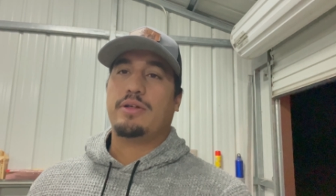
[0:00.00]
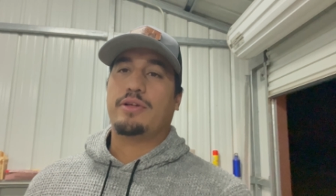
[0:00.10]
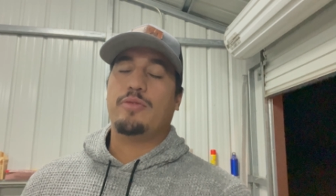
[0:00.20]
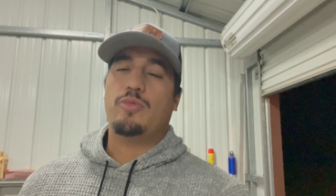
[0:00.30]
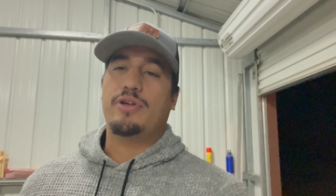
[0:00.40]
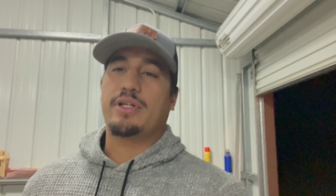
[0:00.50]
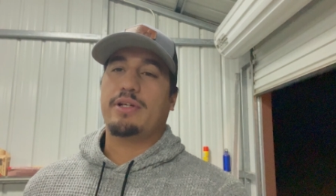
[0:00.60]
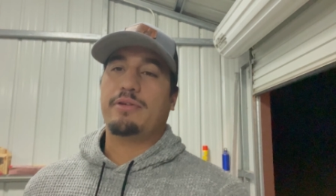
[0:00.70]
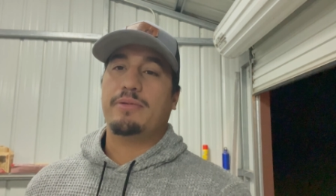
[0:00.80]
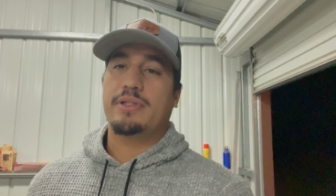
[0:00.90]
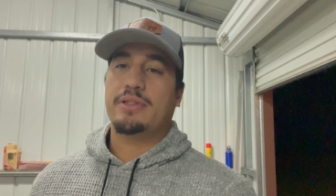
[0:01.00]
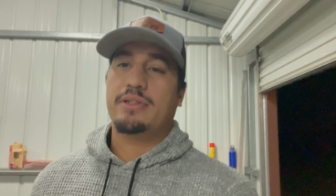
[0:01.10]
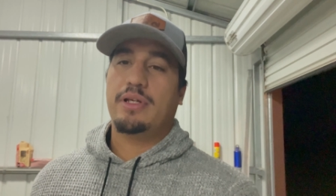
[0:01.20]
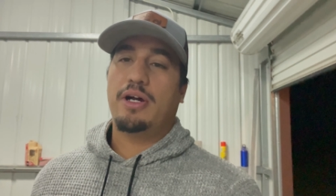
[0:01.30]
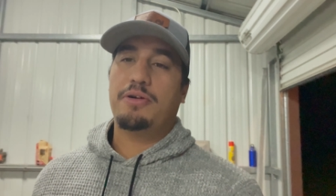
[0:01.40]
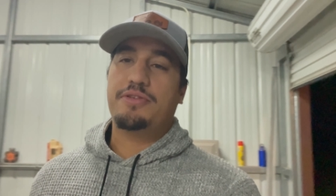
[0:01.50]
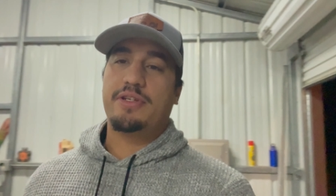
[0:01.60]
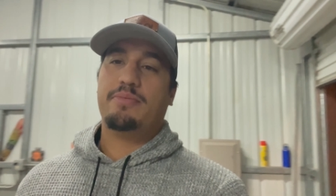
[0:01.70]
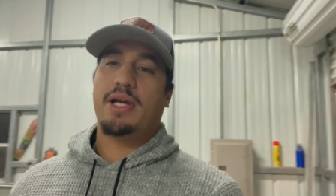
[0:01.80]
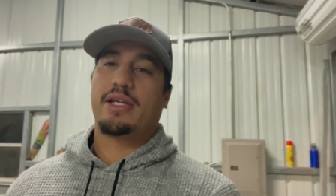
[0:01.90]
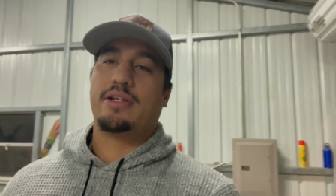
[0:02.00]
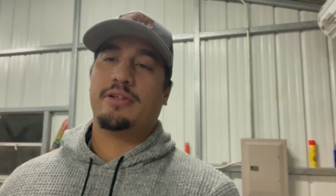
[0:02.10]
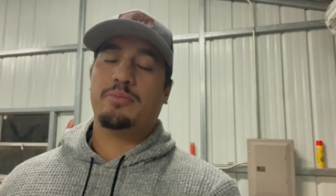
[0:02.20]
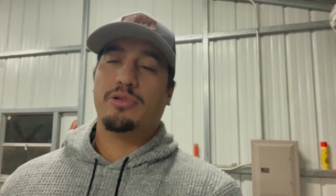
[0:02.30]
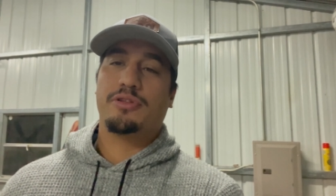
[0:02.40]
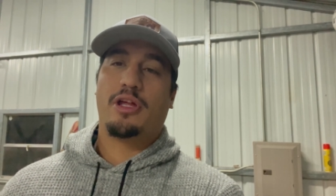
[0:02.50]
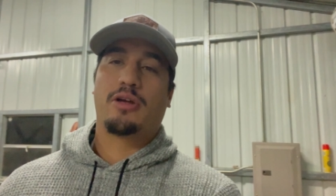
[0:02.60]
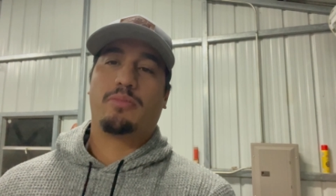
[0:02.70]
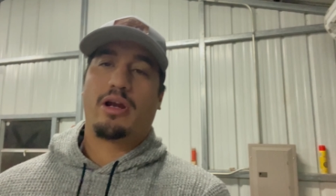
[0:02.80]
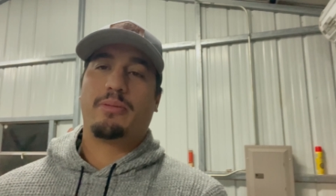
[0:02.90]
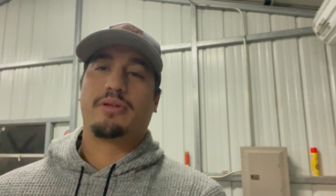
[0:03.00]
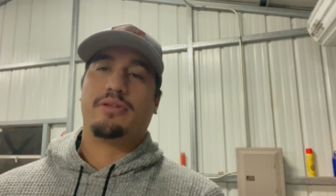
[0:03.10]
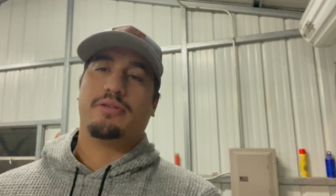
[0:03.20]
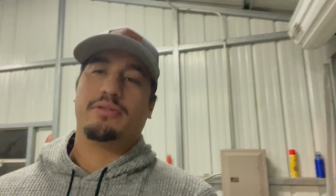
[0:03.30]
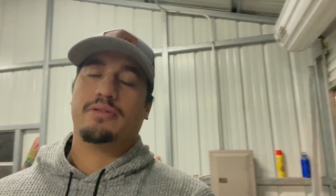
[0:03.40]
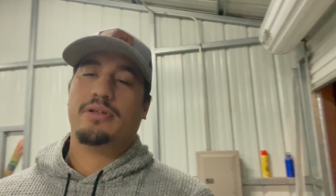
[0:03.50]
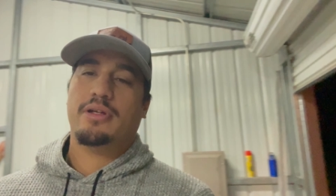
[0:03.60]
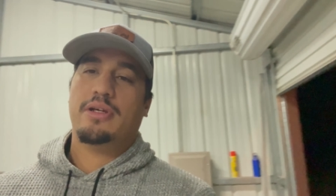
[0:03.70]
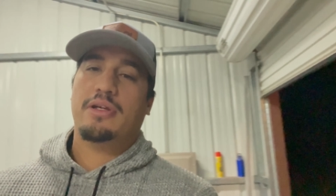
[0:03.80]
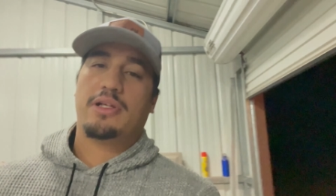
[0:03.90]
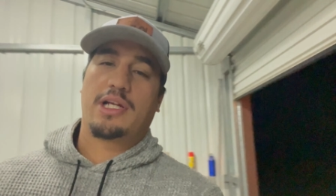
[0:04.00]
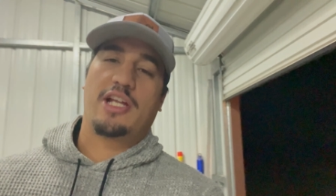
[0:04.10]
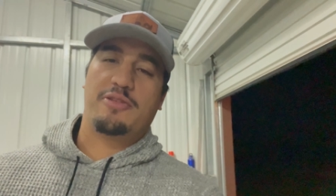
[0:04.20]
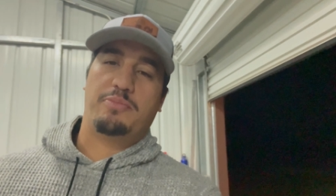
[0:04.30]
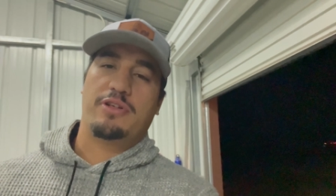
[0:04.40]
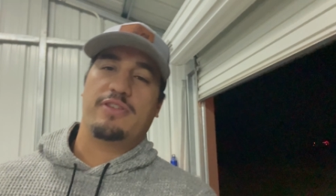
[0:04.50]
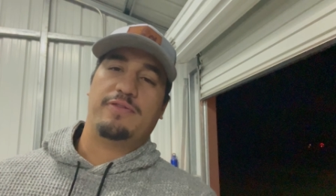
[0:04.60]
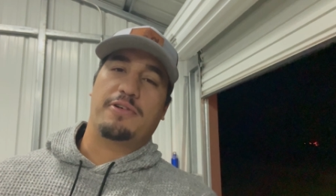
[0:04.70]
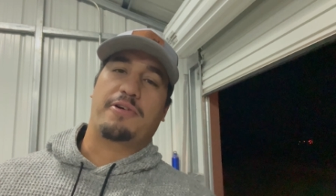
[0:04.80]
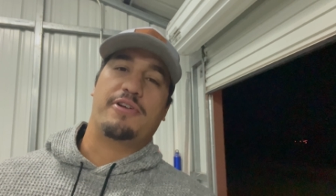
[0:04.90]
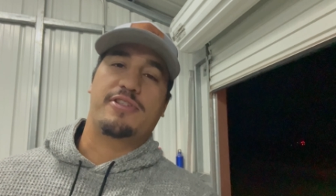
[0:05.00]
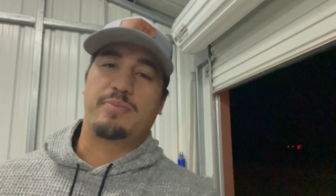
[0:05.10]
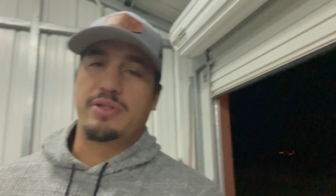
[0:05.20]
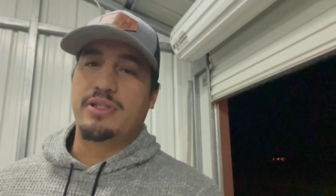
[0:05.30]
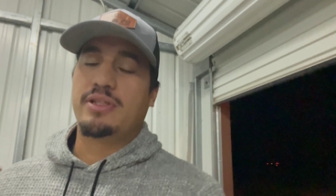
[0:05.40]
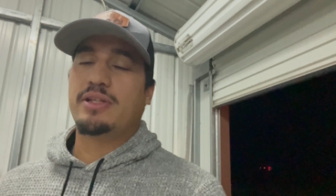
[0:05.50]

Good morning, everyone. OG back here in Bulldog BBQ. Got a beautiful, crispy